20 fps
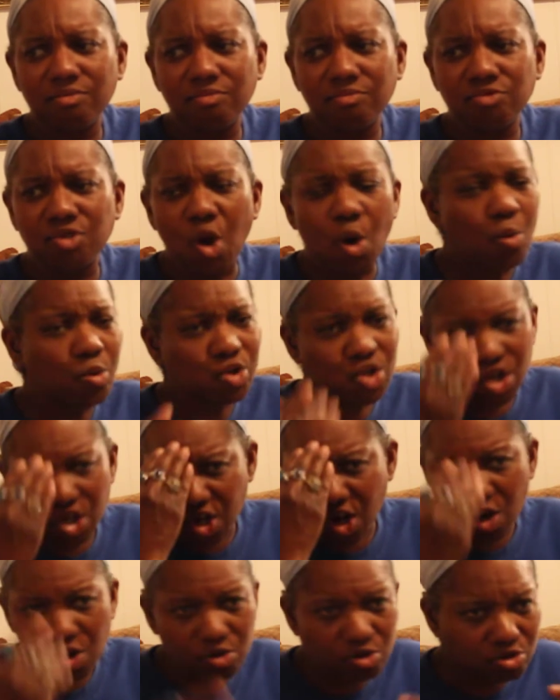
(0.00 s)
No one should
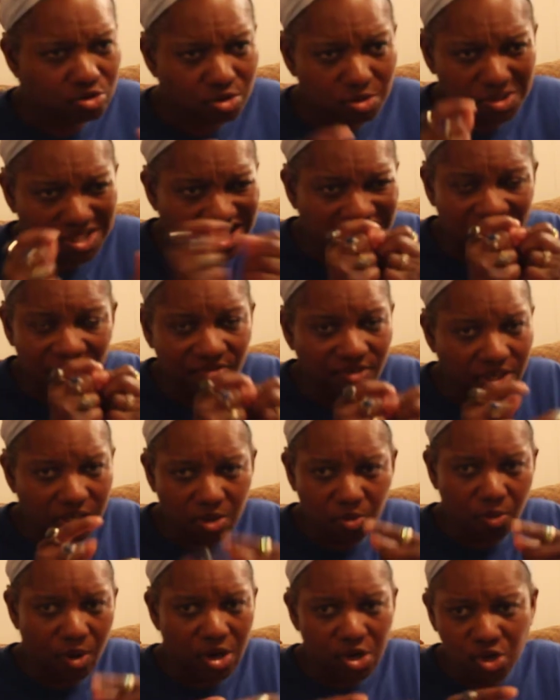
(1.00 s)
know specifically
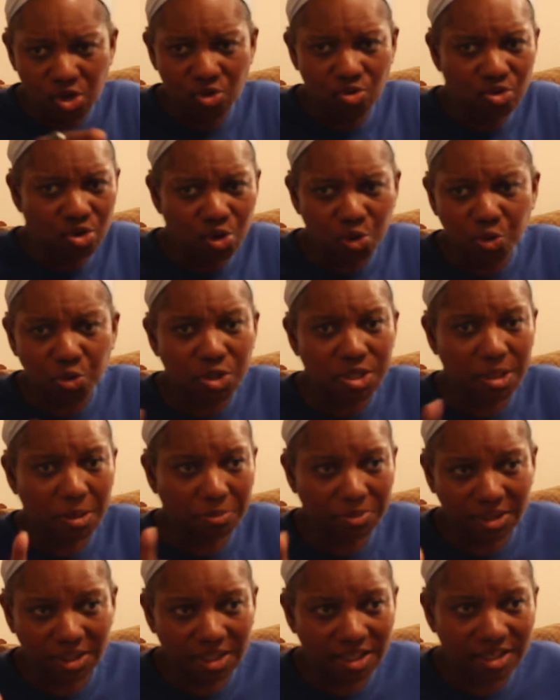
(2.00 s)
when you do
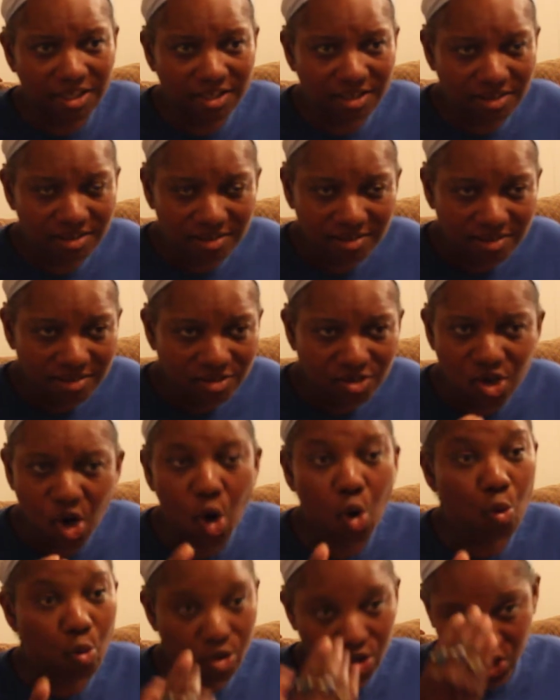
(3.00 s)
something. No
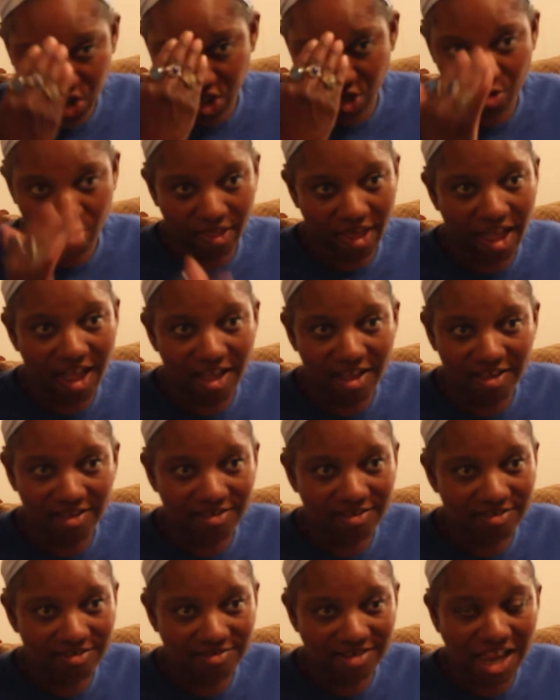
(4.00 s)
one should know that.
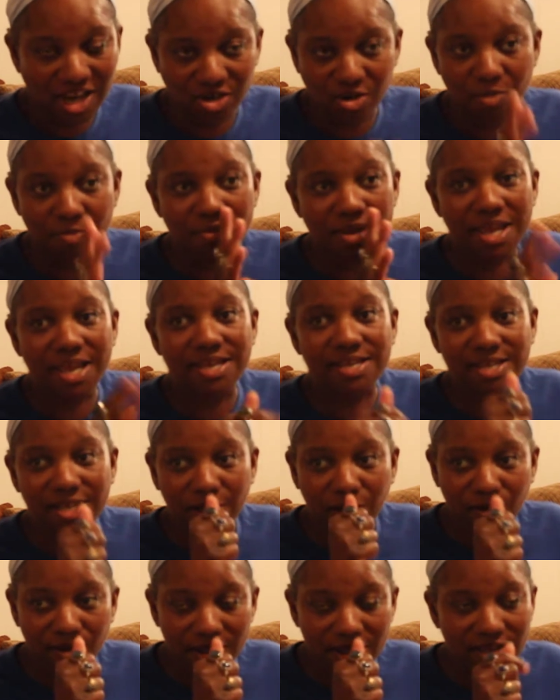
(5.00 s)
That should be a
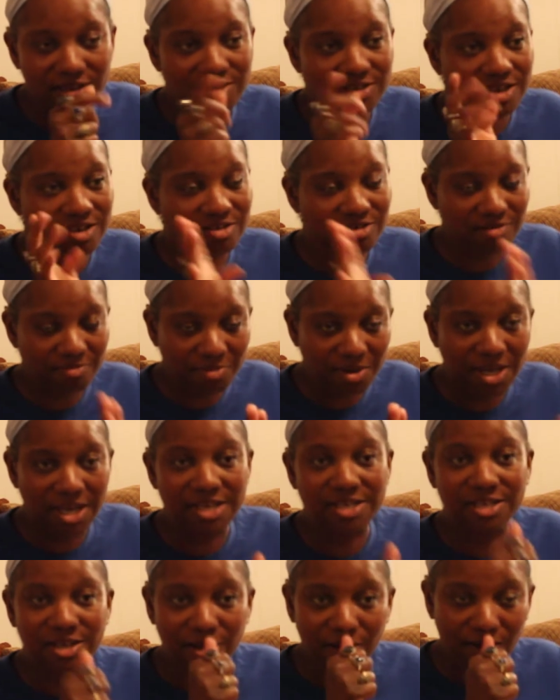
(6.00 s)
secret. That should be a
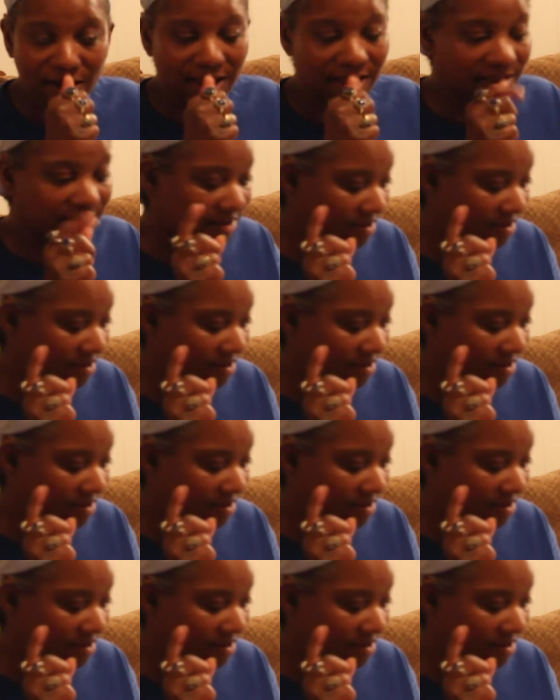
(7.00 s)
secret.